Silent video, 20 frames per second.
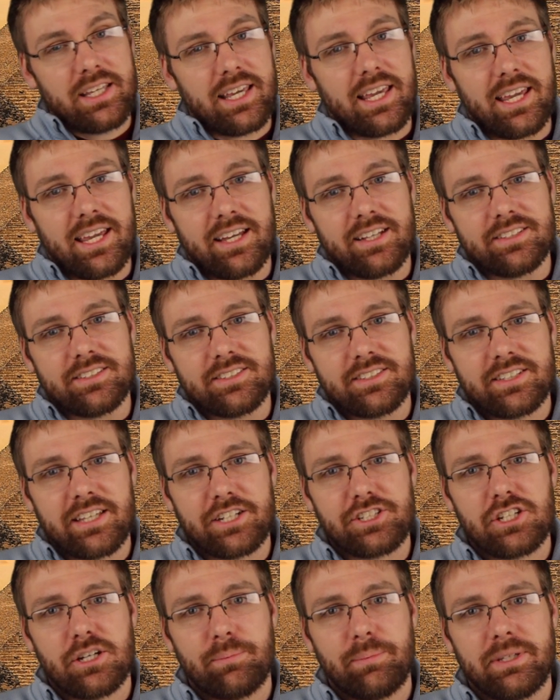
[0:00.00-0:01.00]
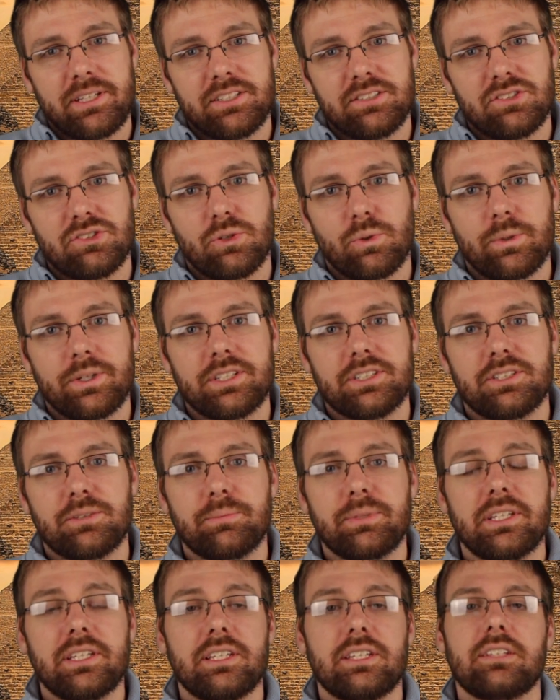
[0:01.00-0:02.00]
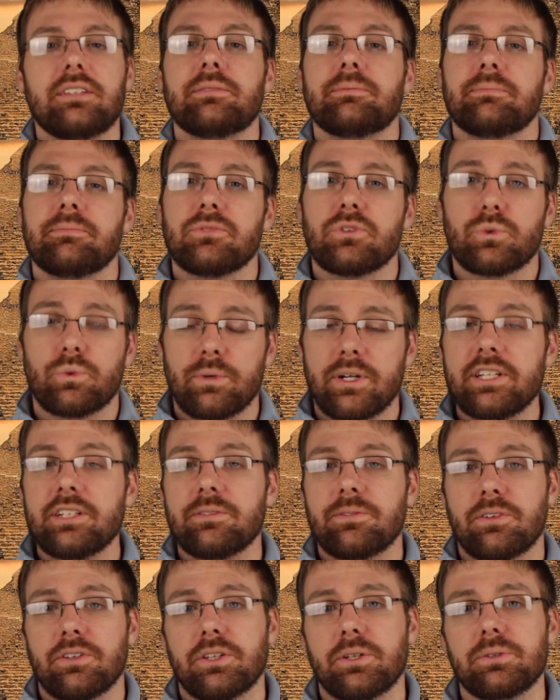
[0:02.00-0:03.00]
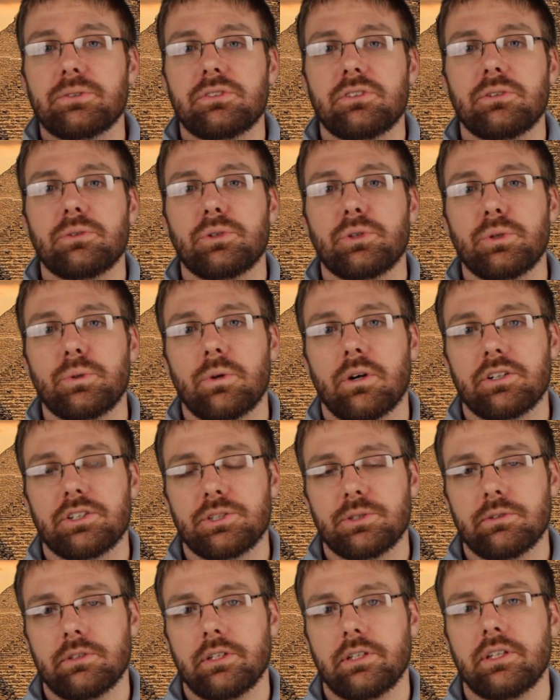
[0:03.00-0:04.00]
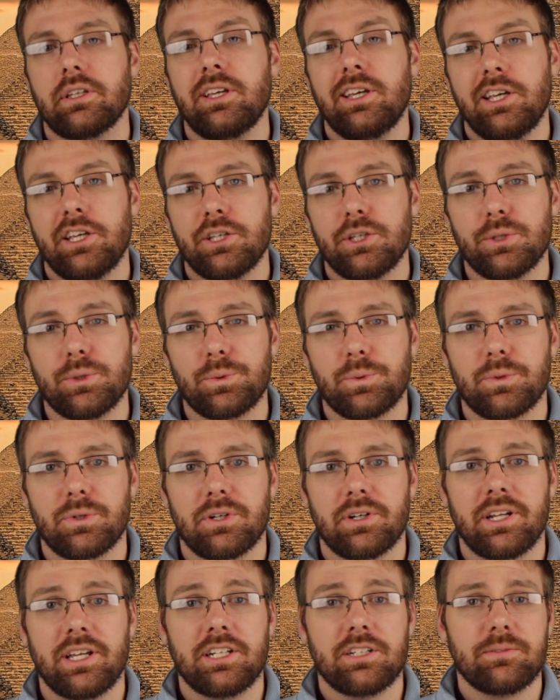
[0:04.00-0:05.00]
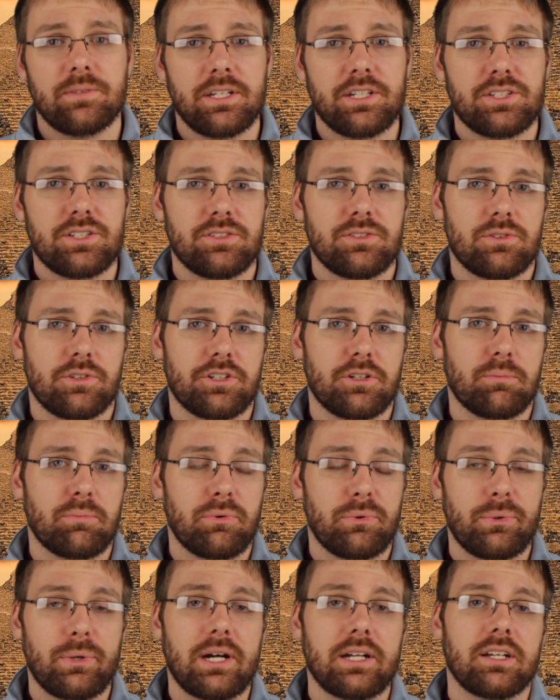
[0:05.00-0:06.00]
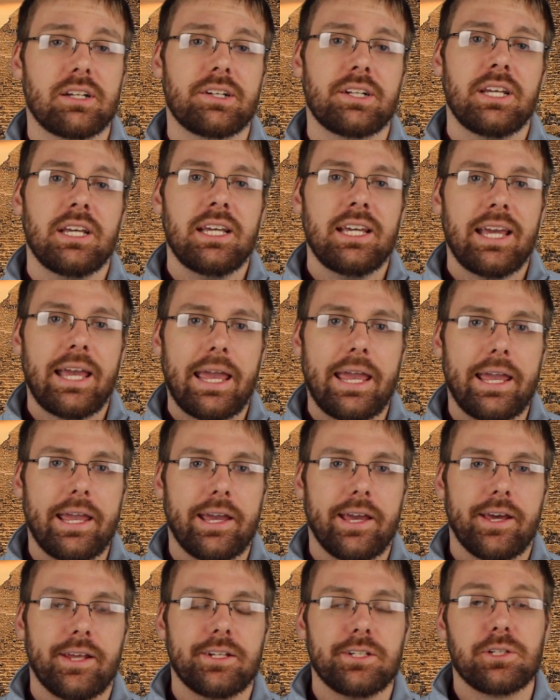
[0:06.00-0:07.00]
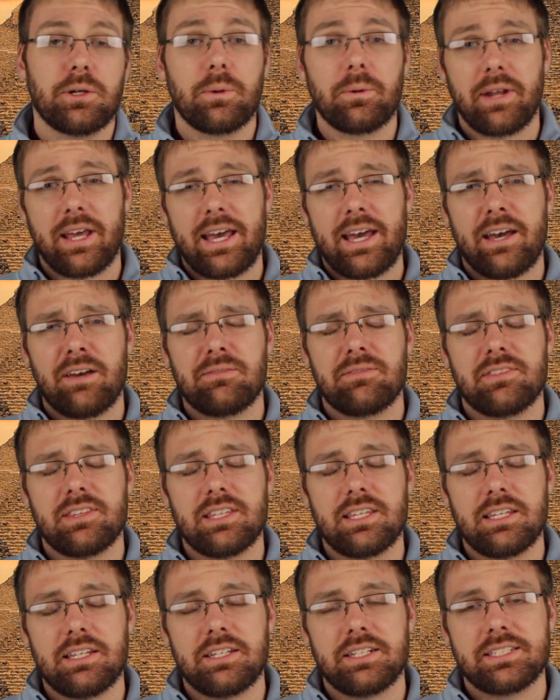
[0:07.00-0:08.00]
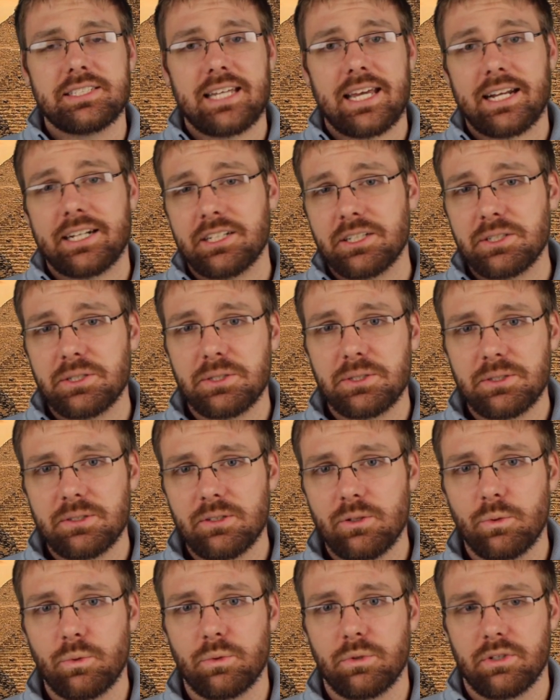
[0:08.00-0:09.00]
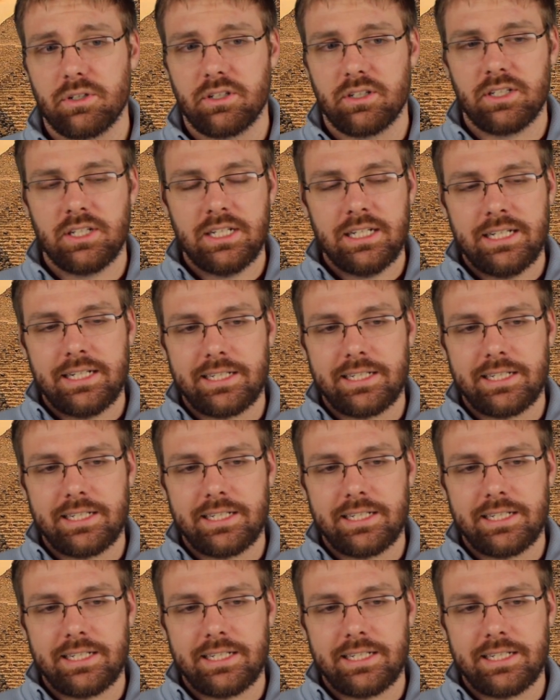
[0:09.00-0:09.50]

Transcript: And SketchUp is going to be great for those of you who are doing your innovations or your product and don't have the technical or